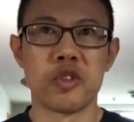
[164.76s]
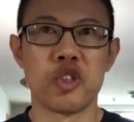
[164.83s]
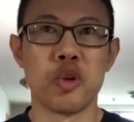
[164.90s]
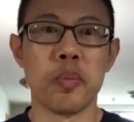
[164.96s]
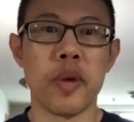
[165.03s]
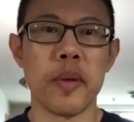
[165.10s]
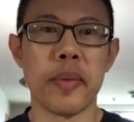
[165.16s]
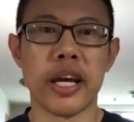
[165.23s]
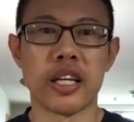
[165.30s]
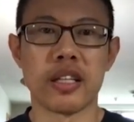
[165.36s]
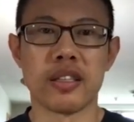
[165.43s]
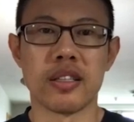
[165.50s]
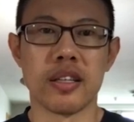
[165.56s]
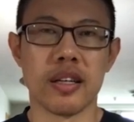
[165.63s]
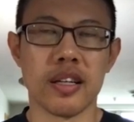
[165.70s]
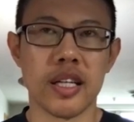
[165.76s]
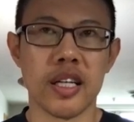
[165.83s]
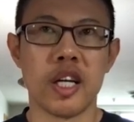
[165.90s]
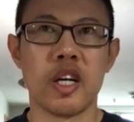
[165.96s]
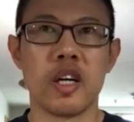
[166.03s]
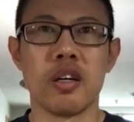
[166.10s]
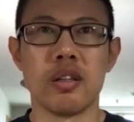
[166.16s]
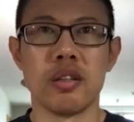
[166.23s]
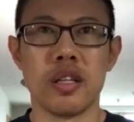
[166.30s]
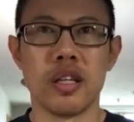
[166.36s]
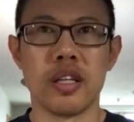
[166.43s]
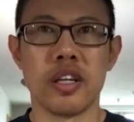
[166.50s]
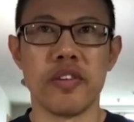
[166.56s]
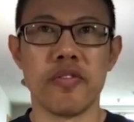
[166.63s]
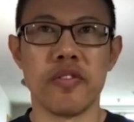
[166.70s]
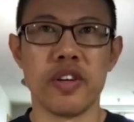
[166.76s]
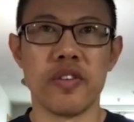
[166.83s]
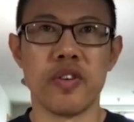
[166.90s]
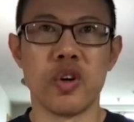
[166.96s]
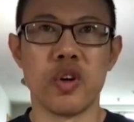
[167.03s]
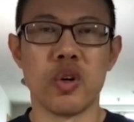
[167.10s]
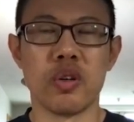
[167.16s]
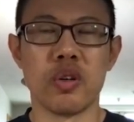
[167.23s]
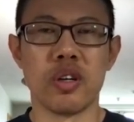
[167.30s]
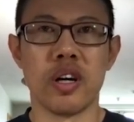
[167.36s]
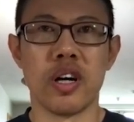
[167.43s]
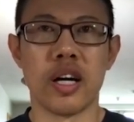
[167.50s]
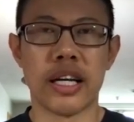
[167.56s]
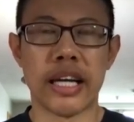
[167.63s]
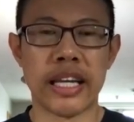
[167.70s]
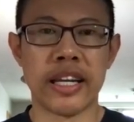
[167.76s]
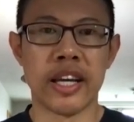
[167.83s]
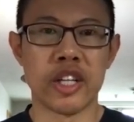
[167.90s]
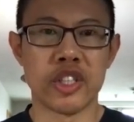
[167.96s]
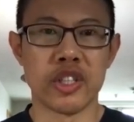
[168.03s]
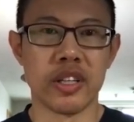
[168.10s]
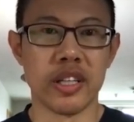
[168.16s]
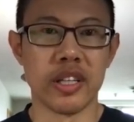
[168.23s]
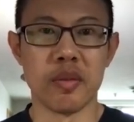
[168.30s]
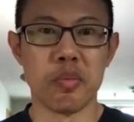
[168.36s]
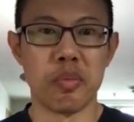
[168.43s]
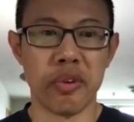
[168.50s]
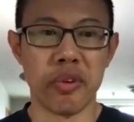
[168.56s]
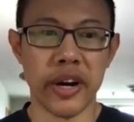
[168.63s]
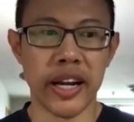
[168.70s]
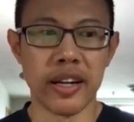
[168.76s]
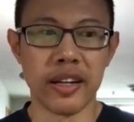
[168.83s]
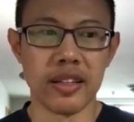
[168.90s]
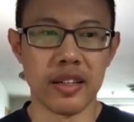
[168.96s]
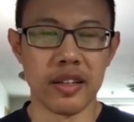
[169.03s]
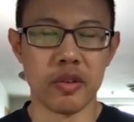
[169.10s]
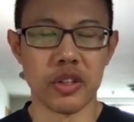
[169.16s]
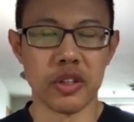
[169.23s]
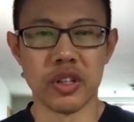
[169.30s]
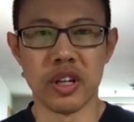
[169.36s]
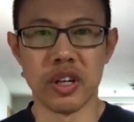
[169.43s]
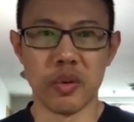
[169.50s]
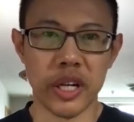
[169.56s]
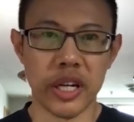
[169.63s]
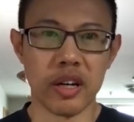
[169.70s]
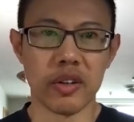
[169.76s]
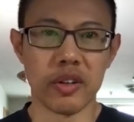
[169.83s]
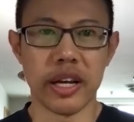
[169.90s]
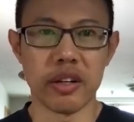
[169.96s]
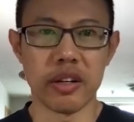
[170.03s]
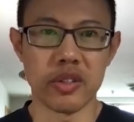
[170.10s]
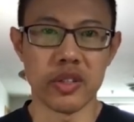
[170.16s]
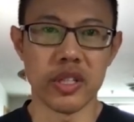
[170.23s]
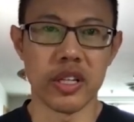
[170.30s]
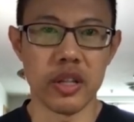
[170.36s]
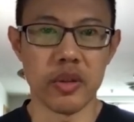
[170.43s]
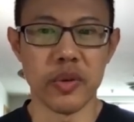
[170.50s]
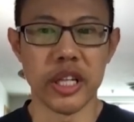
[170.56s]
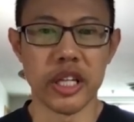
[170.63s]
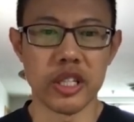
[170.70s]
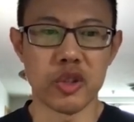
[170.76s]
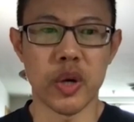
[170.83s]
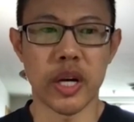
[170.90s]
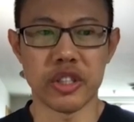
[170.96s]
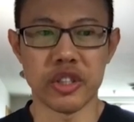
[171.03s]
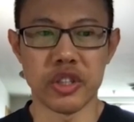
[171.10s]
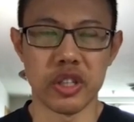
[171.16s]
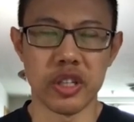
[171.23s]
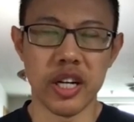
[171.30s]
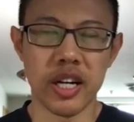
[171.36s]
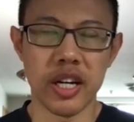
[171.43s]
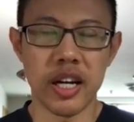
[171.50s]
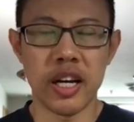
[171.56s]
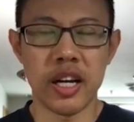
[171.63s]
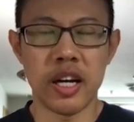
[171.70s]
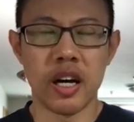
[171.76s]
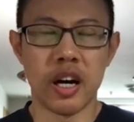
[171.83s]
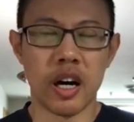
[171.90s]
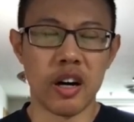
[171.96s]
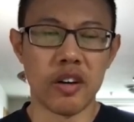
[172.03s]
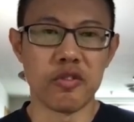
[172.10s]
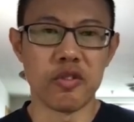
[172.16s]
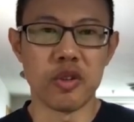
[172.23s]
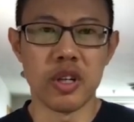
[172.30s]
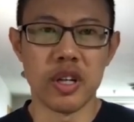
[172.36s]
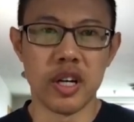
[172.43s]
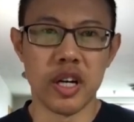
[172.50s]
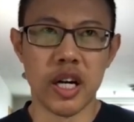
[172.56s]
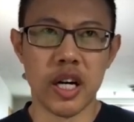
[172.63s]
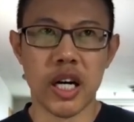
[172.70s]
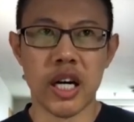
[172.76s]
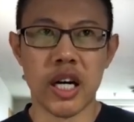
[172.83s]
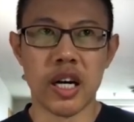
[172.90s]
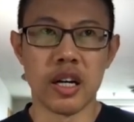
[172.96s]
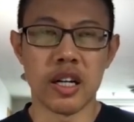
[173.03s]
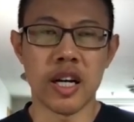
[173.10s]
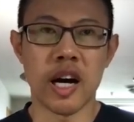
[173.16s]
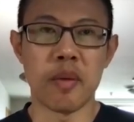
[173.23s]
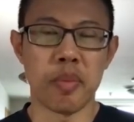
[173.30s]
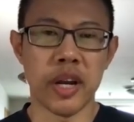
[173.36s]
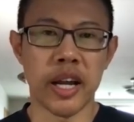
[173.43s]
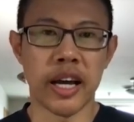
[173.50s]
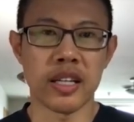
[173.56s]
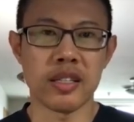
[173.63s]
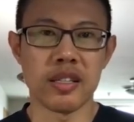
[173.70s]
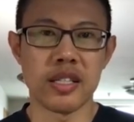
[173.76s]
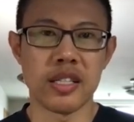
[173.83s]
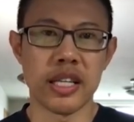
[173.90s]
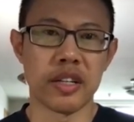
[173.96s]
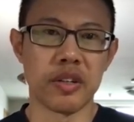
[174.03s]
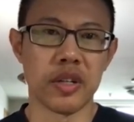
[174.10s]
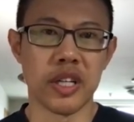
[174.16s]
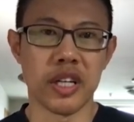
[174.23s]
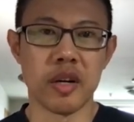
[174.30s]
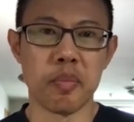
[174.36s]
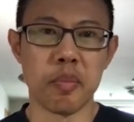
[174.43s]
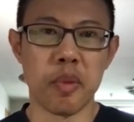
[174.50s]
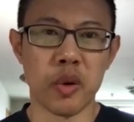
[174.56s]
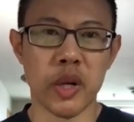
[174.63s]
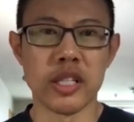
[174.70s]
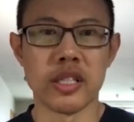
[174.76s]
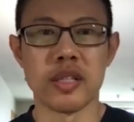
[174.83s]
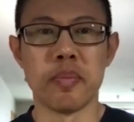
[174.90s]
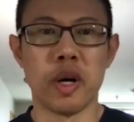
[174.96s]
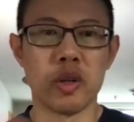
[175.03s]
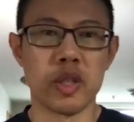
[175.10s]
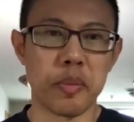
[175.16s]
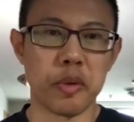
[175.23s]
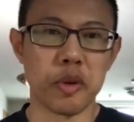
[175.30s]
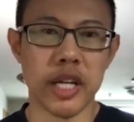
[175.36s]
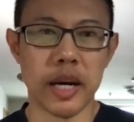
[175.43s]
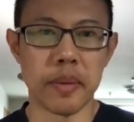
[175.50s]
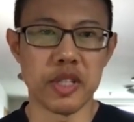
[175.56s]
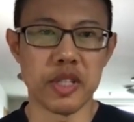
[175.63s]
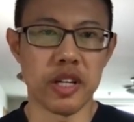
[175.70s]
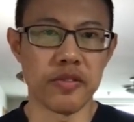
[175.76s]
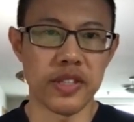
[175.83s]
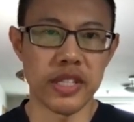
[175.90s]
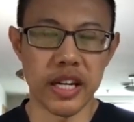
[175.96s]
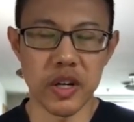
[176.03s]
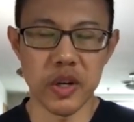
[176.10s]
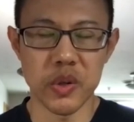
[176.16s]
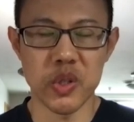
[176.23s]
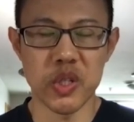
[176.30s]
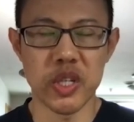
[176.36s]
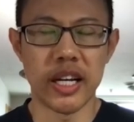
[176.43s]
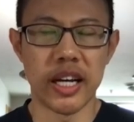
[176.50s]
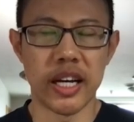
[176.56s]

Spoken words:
mimic the in vivo condition in the brain. We know there's the 3D structure of complex cellular components, multiple types of cells,